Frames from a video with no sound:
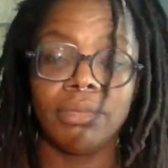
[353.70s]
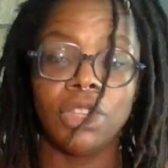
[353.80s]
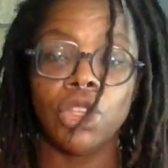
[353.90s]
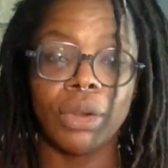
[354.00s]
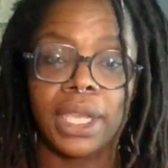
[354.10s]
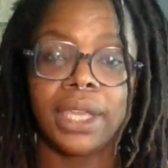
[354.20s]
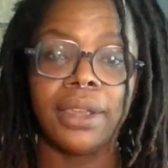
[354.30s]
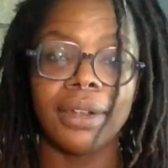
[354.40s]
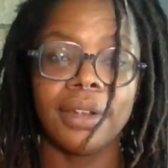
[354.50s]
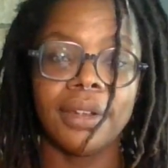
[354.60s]
you're
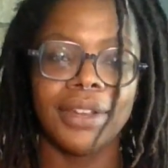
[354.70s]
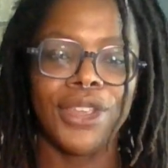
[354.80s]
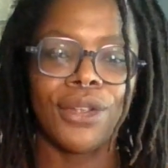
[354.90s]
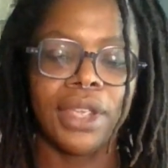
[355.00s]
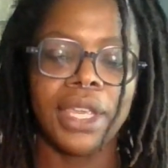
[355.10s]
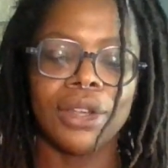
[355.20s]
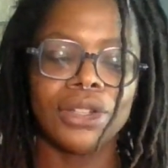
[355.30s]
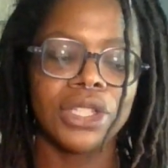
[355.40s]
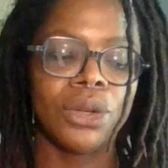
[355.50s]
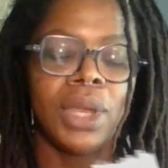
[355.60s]
here. You're here.
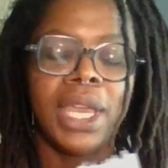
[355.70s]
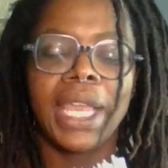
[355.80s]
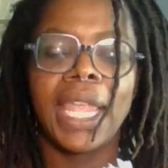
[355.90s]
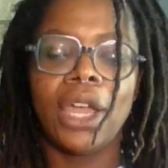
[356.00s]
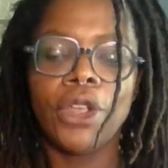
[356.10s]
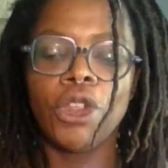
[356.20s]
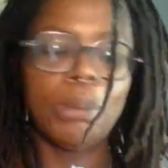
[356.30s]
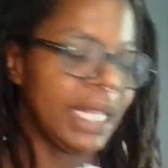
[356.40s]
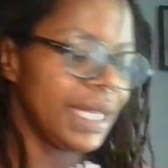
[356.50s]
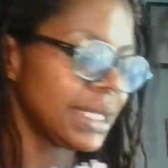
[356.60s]
So, count your
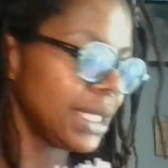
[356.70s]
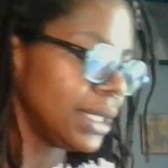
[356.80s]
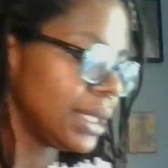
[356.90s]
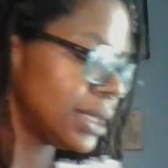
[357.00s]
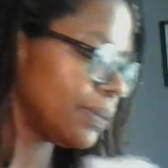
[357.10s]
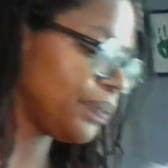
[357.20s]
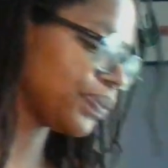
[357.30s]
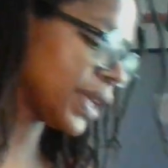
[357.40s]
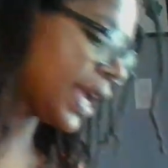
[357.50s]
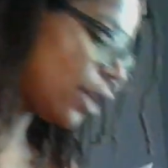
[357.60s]
blessings.
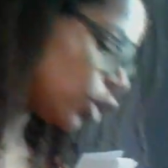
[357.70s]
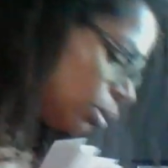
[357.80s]
Count